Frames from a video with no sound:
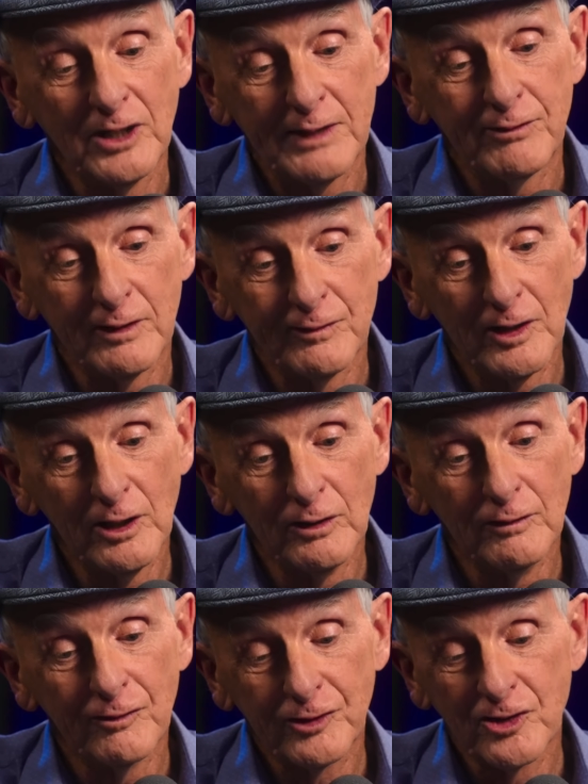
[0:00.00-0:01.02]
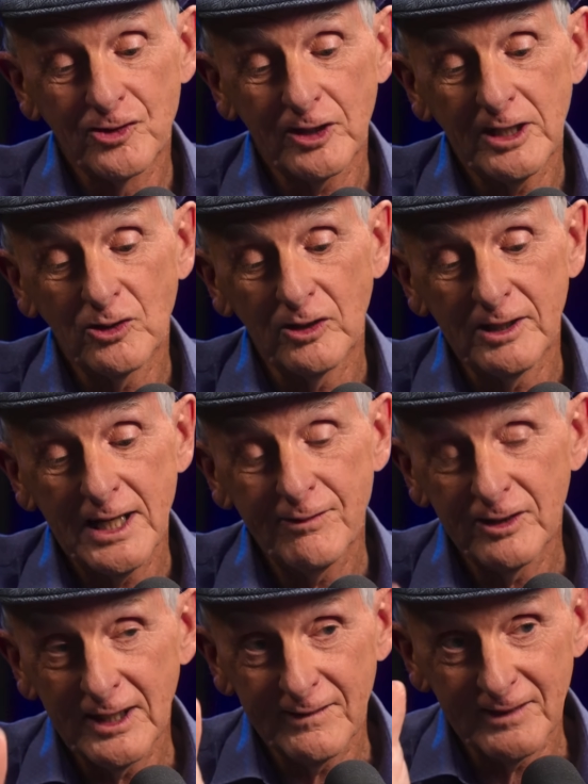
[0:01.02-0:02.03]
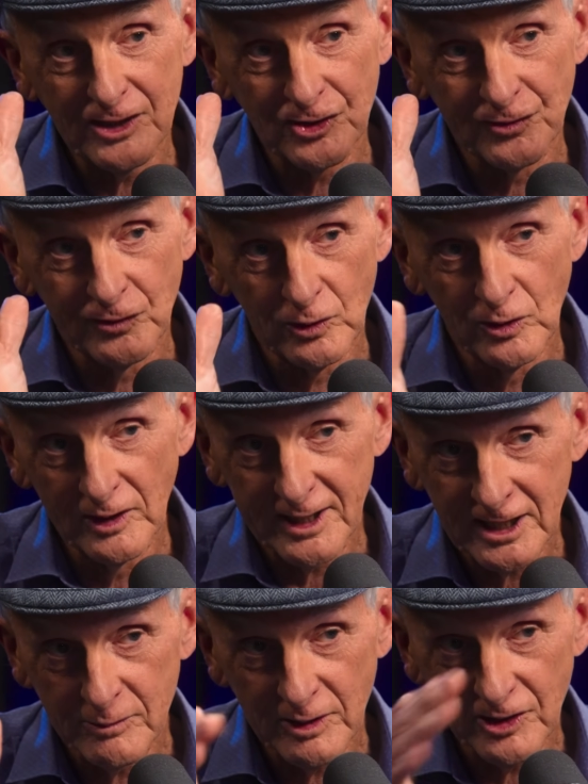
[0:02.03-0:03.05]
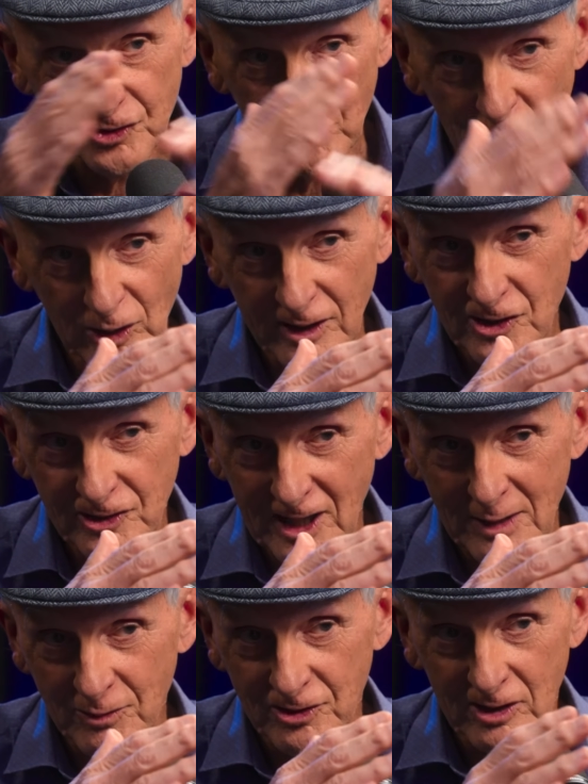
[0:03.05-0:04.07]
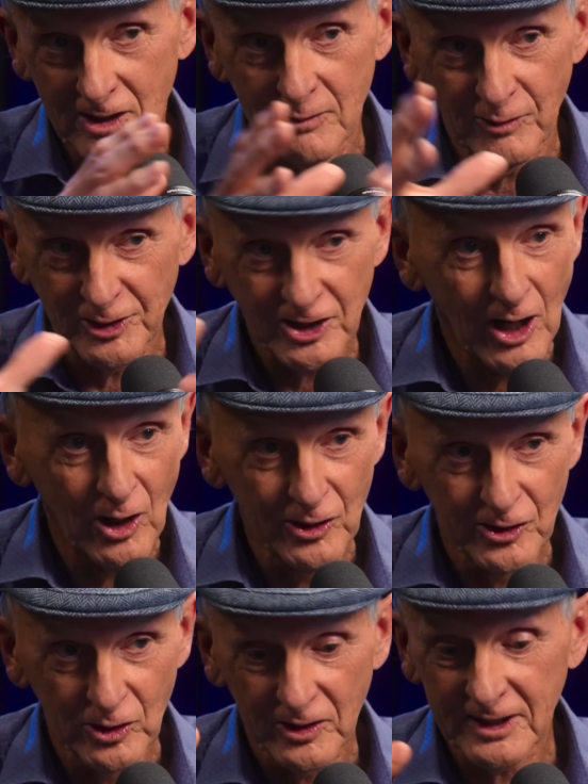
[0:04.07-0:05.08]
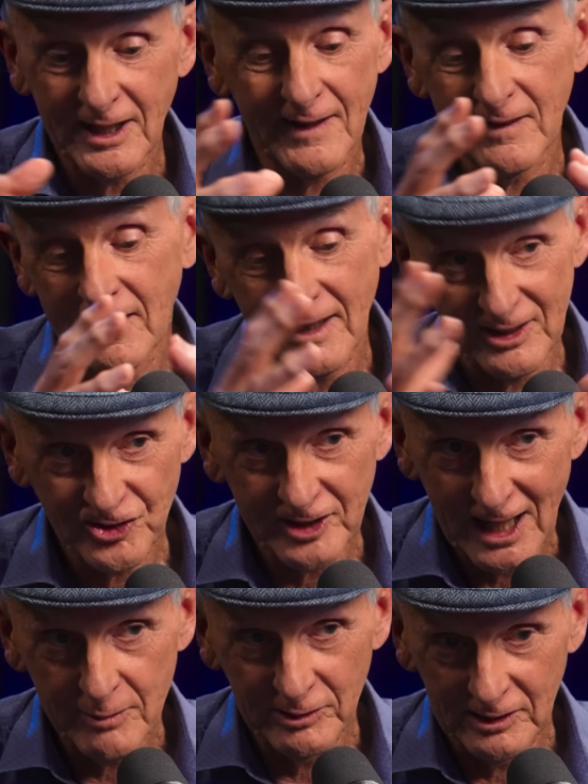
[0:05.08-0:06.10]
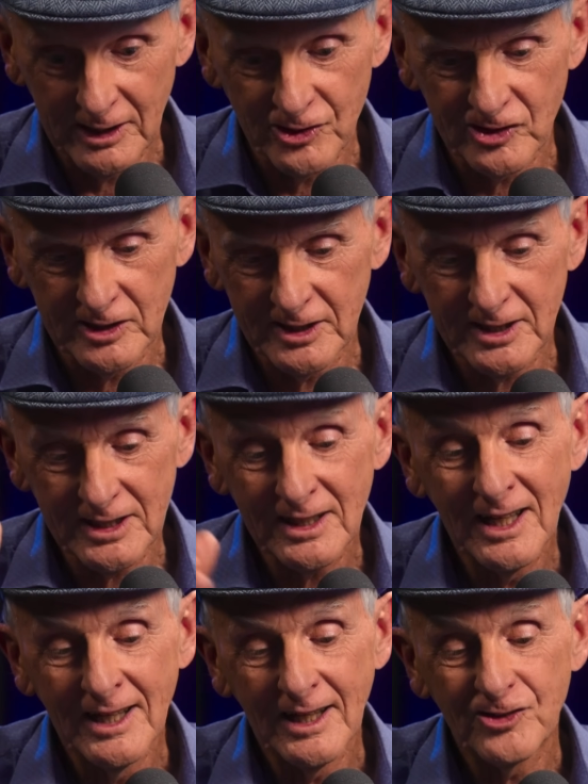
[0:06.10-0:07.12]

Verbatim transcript: could never evolve because you could never get those four ligaments all at the same time, which hold it all together and stabilize the knee.